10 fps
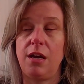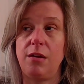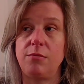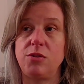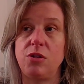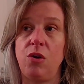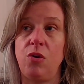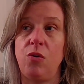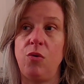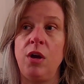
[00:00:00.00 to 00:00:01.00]

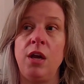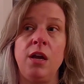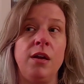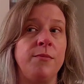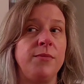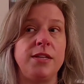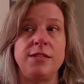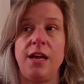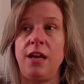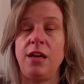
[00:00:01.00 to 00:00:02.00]
So let's
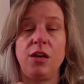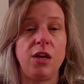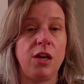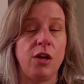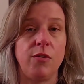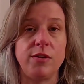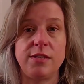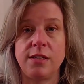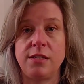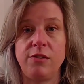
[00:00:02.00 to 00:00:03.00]
say, at
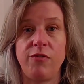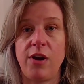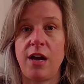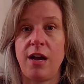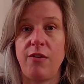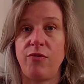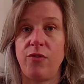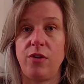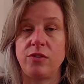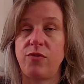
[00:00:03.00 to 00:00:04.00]
65,
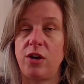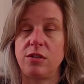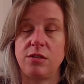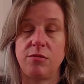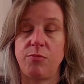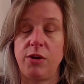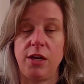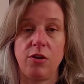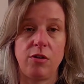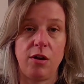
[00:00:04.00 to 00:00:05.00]
as far as putting
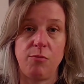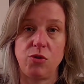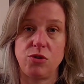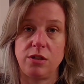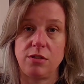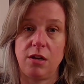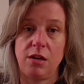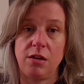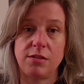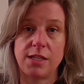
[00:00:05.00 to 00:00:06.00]
your emotions on
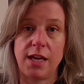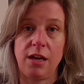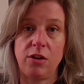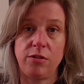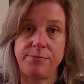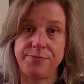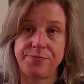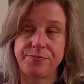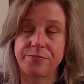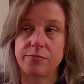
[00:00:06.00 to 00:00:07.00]
a scale,
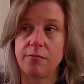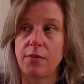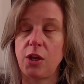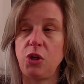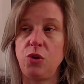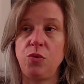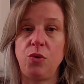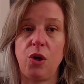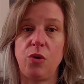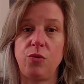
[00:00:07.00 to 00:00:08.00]
you
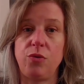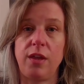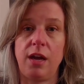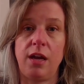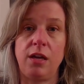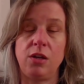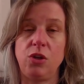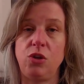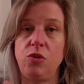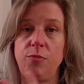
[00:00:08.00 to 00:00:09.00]
know that
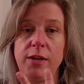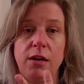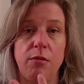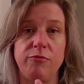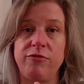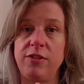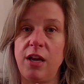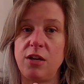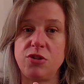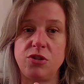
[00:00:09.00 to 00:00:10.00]
you become
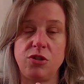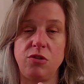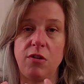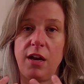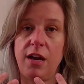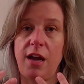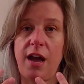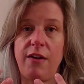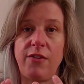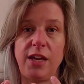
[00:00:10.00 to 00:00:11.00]
flushed, you kind of
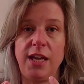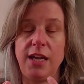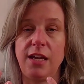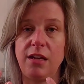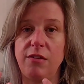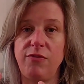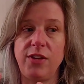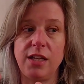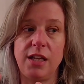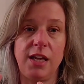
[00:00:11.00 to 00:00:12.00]
have a heated
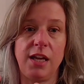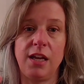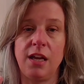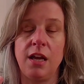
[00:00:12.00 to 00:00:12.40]
feeling,